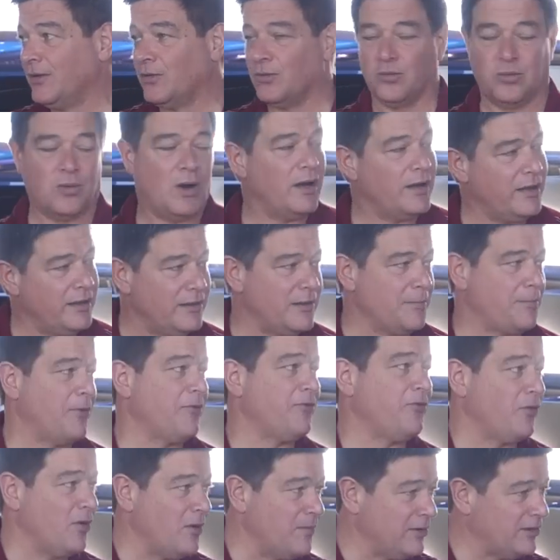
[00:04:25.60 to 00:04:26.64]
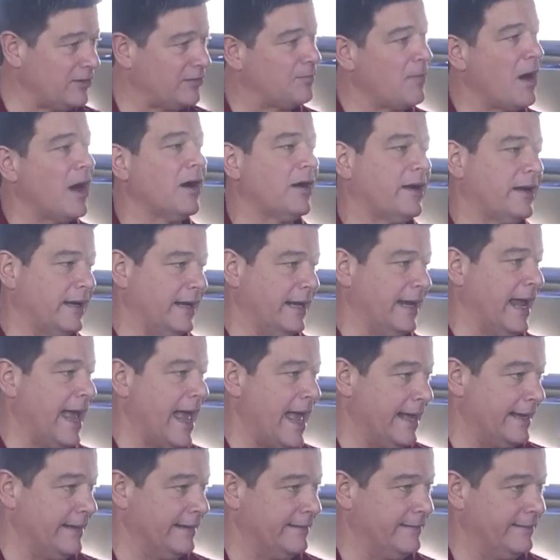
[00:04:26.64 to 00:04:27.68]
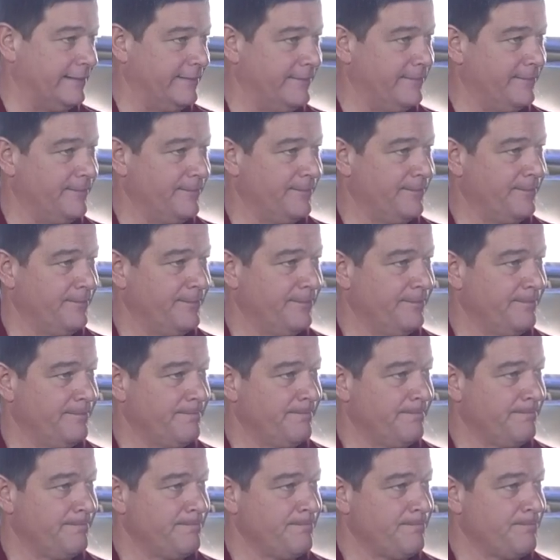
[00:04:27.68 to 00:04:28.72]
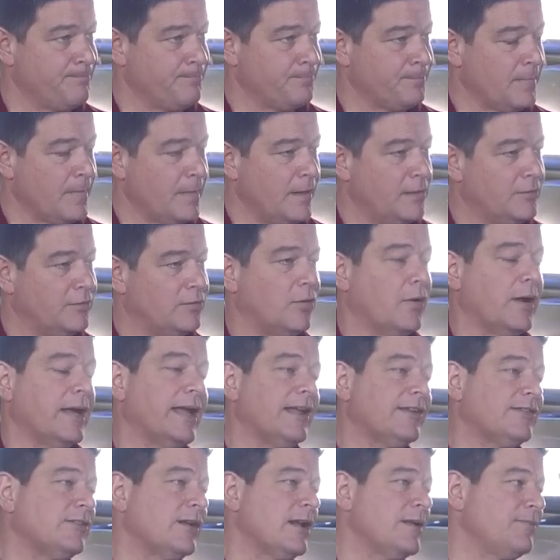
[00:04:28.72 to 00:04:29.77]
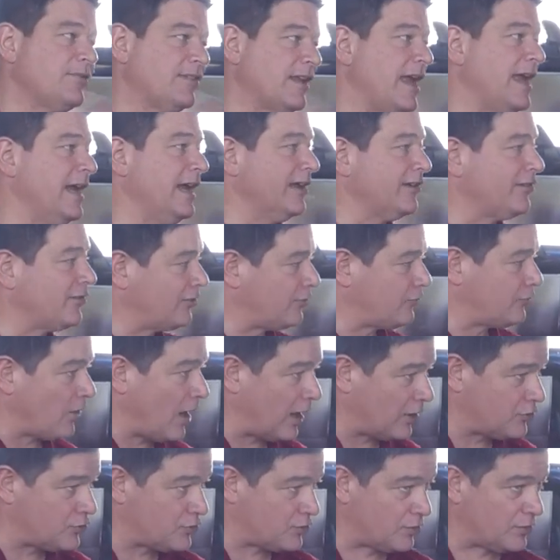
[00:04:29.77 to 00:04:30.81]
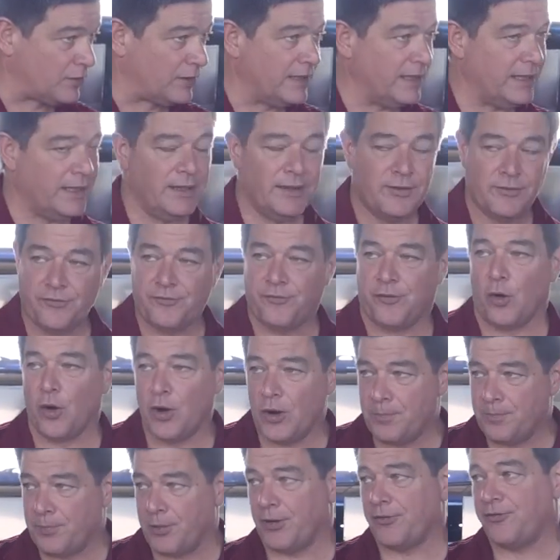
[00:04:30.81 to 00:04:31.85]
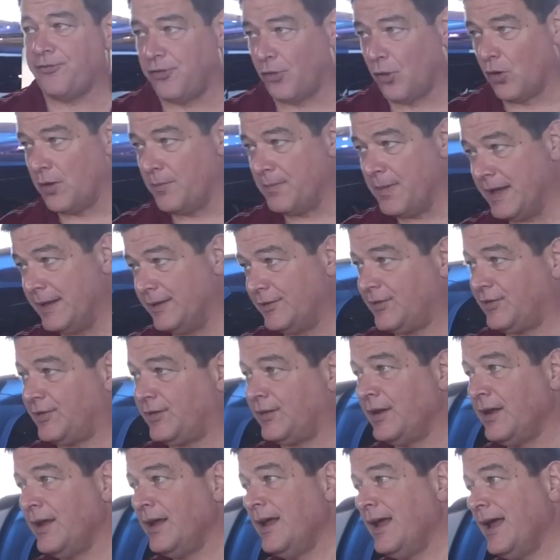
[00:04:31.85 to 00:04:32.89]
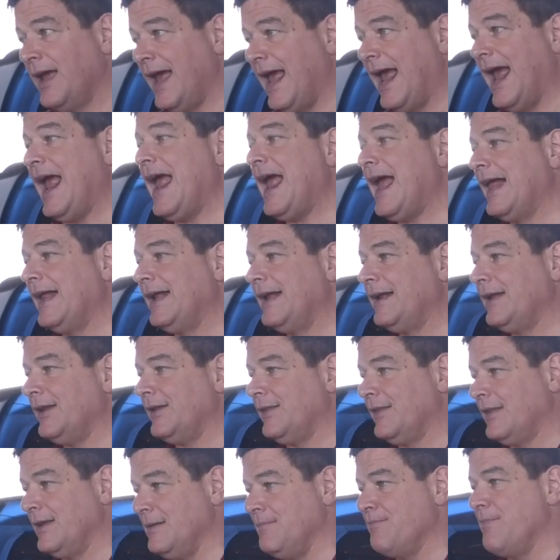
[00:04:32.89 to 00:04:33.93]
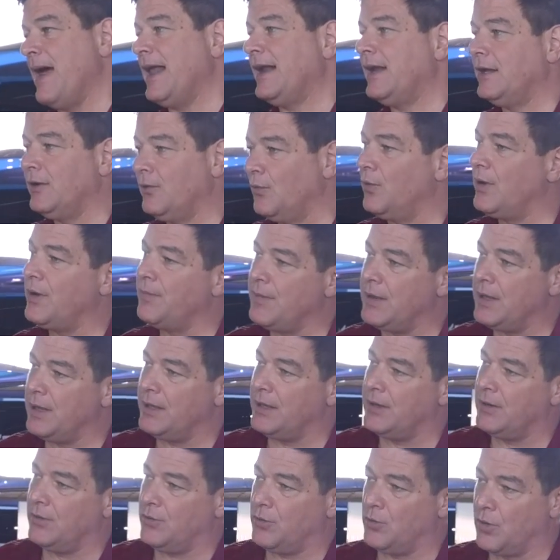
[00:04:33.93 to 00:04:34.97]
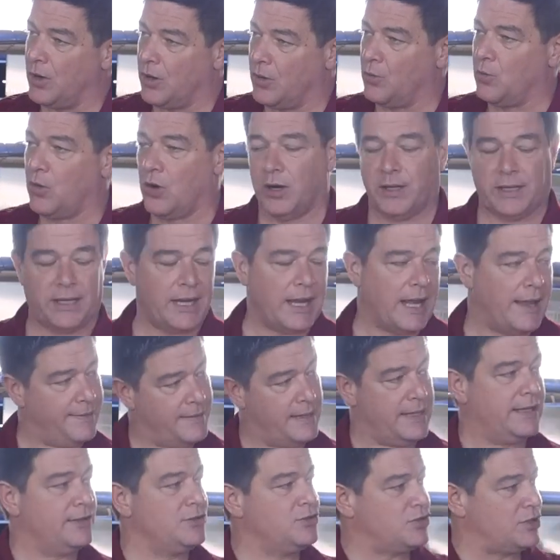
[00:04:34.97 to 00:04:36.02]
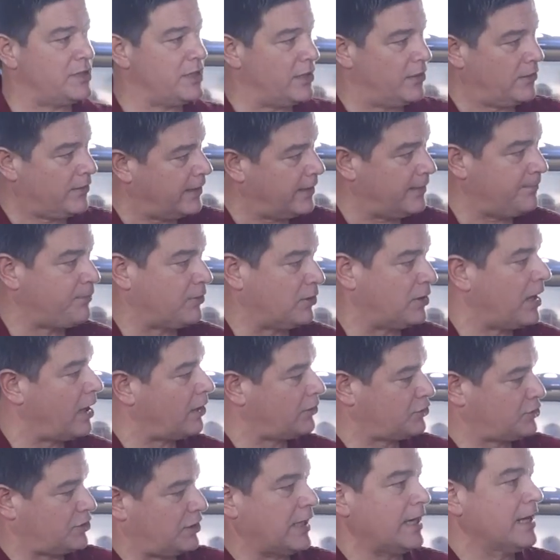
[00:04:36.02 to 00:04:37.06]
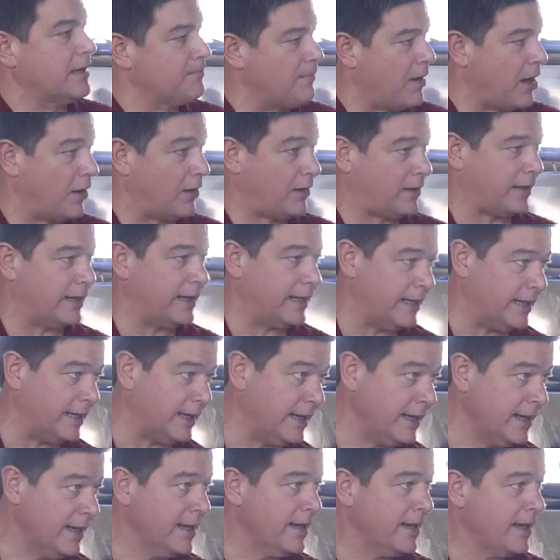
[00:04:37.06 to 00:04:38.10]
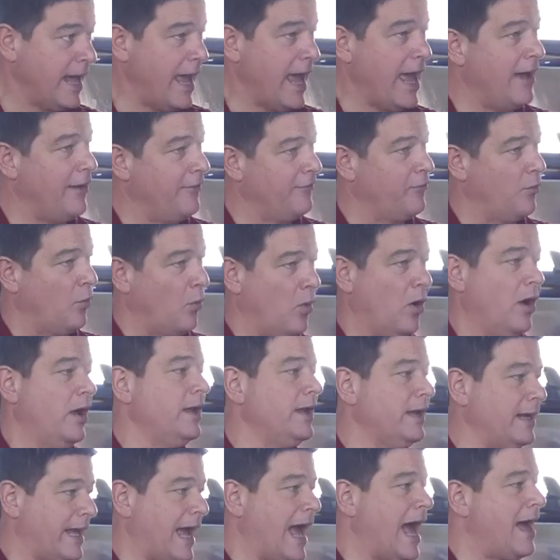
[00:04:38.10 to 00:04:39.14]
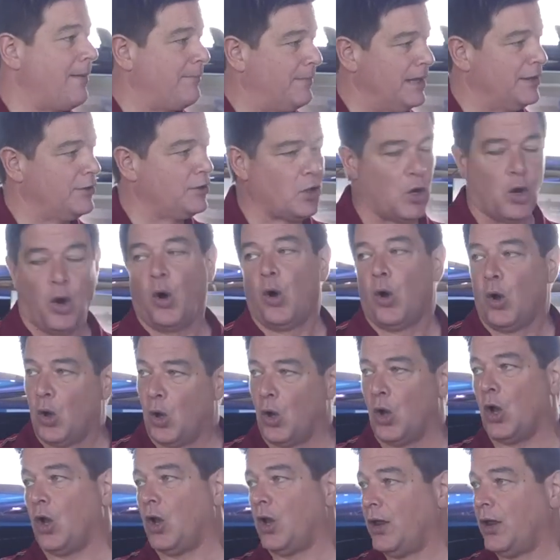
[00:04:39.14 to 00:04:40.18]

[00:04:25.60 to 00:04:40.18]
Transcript: running the performance marketing end. So I guess what I'm saying is structurally, Ford Performance and the men and women who are working on the engineering, production, and marketing have one common goal.